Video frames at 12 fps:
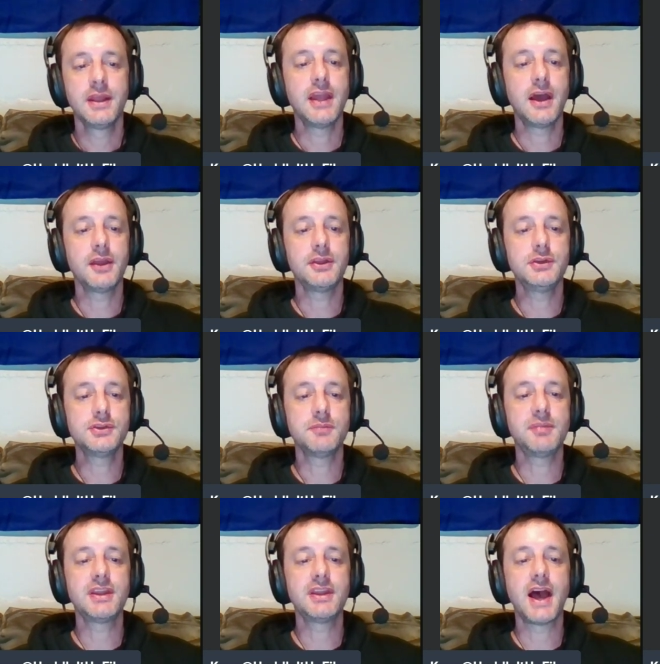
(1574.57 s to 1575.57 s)
Now it used to
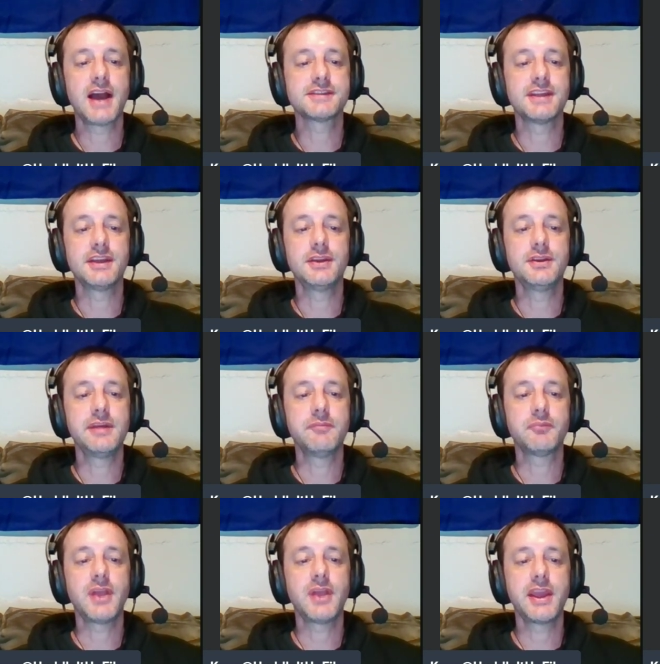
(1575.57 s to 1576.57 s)
be Knox that you didn't
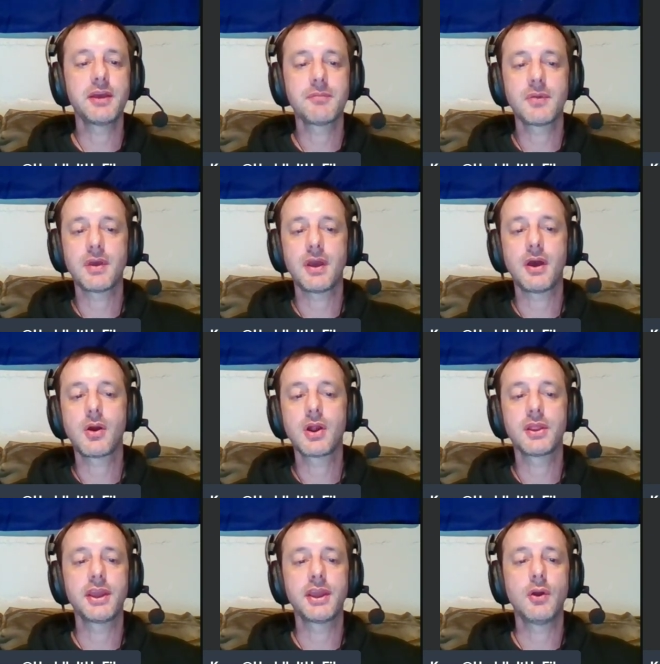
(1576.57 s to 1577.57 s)
play him uh,
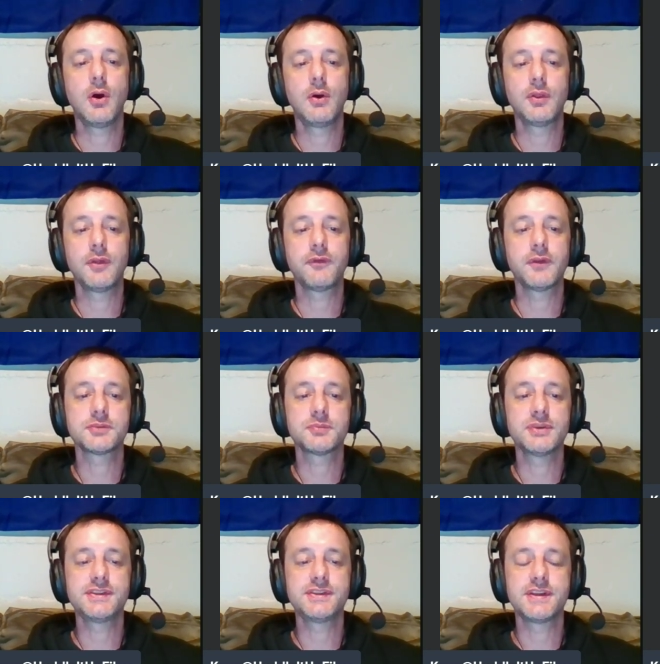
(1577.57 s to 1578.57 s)
hardly at all in the first
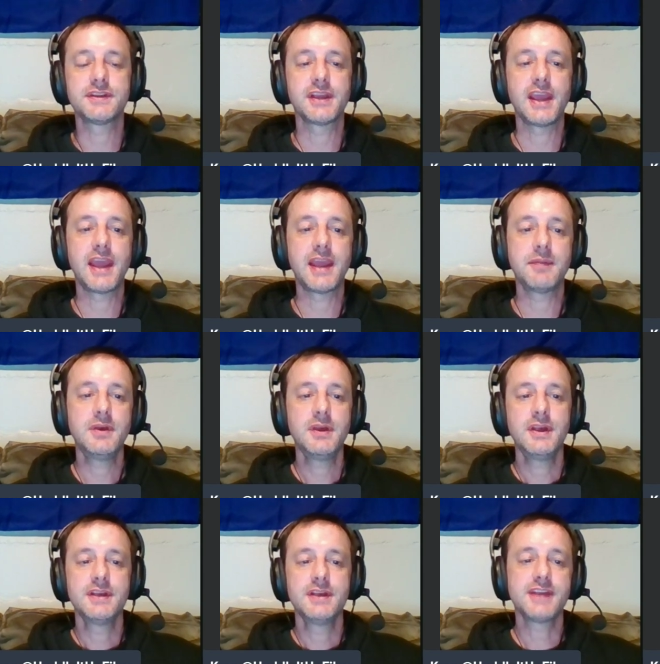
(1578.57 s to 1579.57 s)
preseason game.
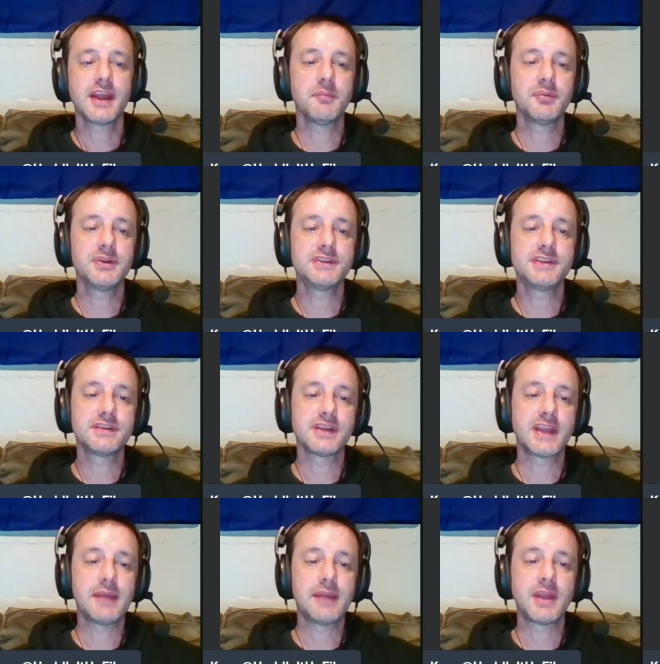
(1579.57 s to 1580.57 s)
Second preseason
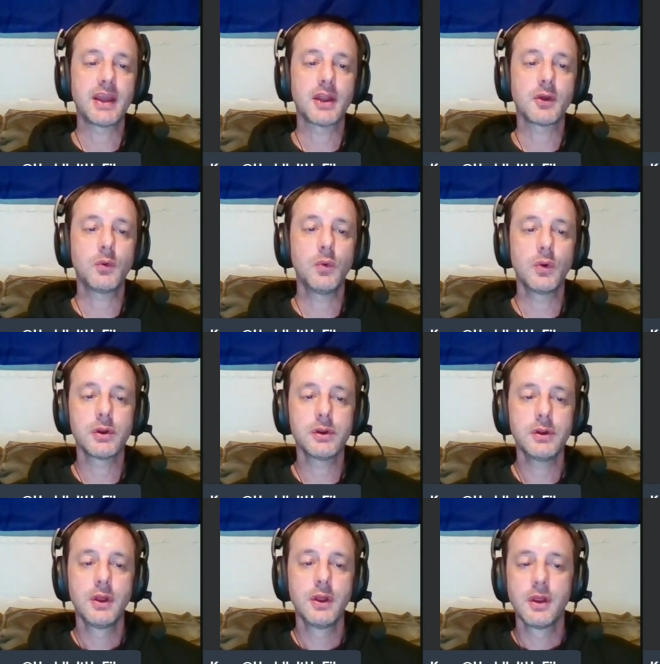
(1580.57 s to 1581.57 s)
game they got a
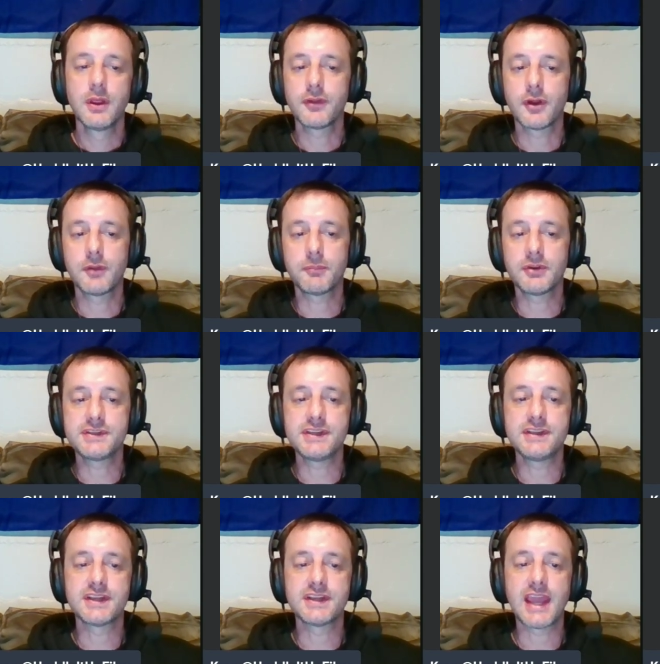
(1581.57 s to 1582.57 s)
quarter. Third
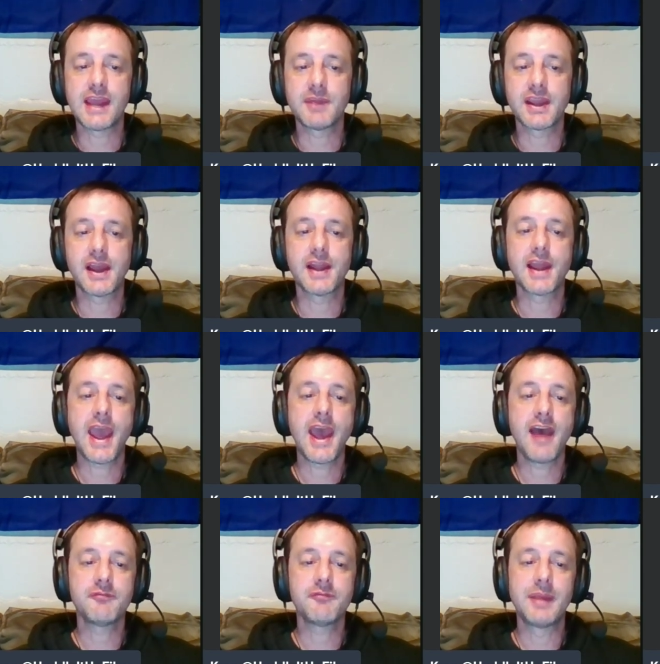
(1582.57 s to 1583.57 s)
preseason game they got a
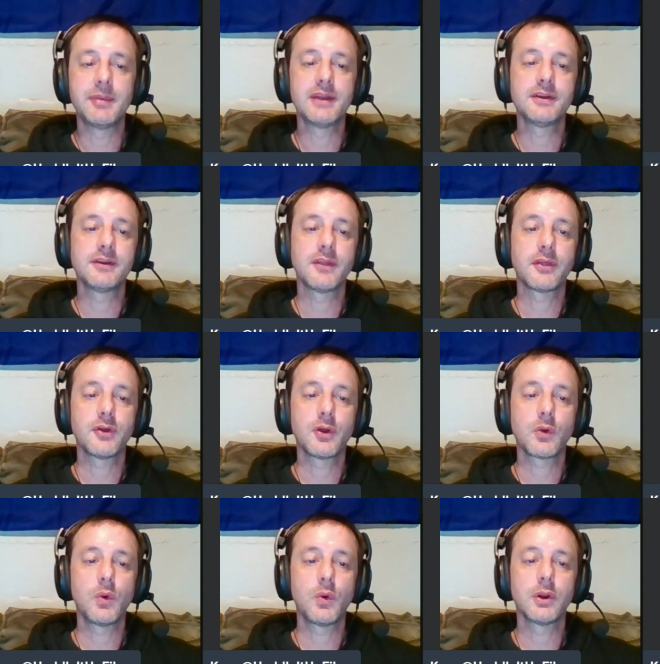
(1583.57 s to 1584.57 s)
half, maybe into the
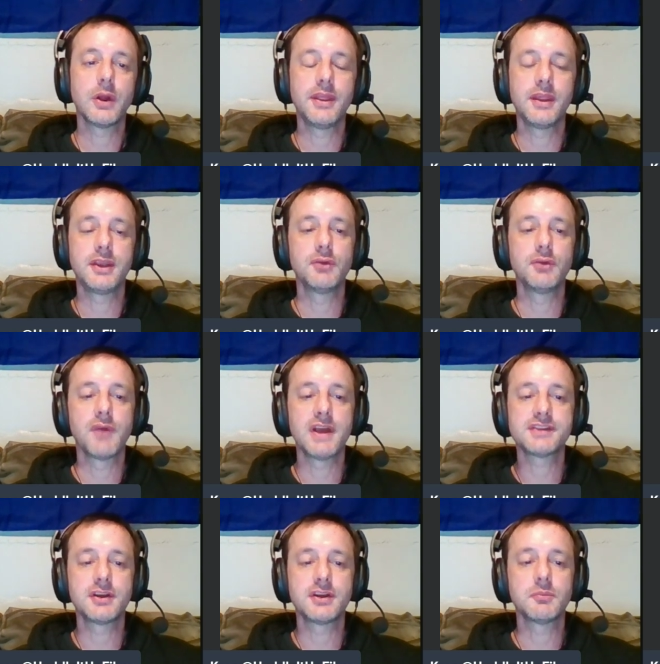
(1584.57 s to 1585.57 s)
third quarter, and then you
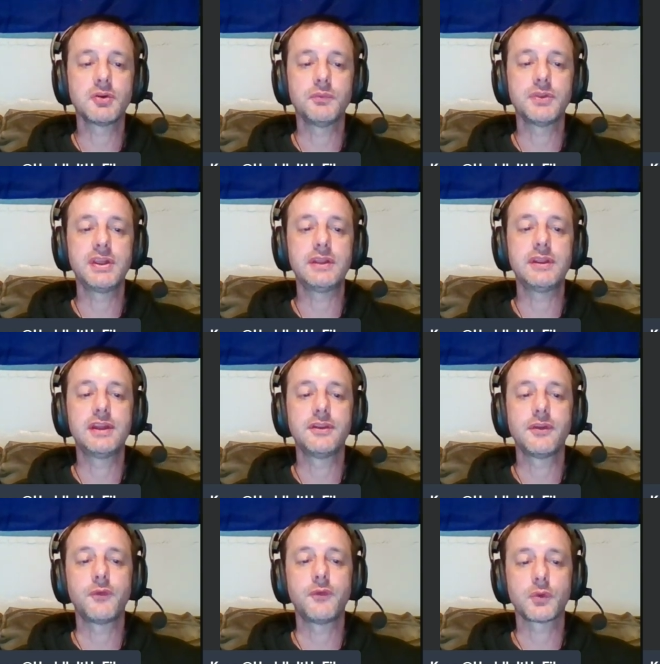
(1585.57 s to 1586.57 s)
rested them completely in
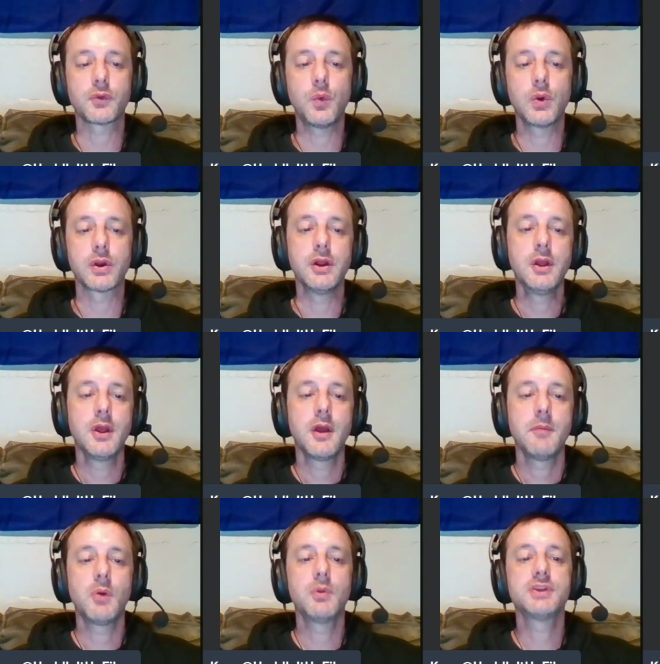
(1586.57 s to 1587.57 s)
the fourth quarter.
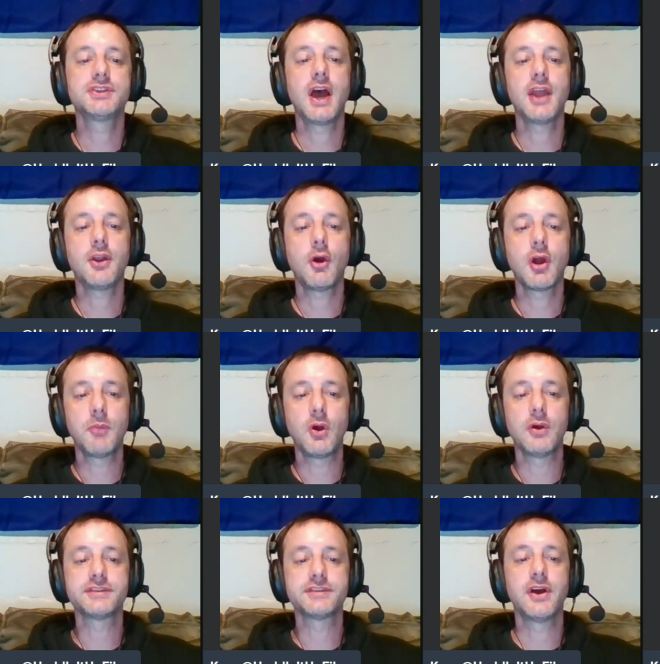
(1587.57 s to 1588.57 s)
But what John
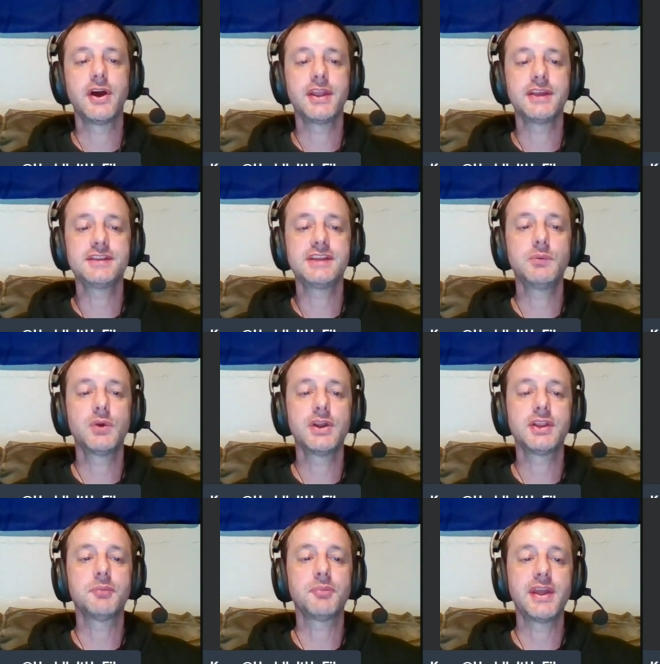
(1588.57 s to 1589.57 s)
Harbaugh has done is he
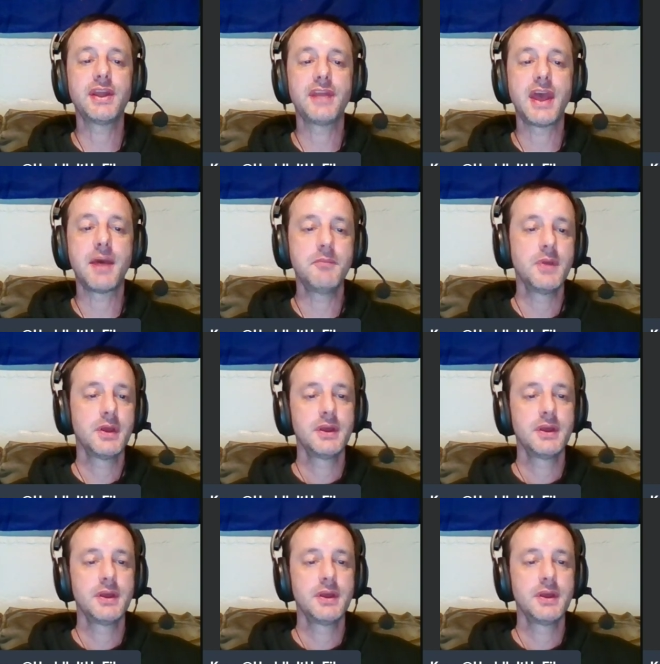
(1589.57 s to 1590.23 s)
wanted to play them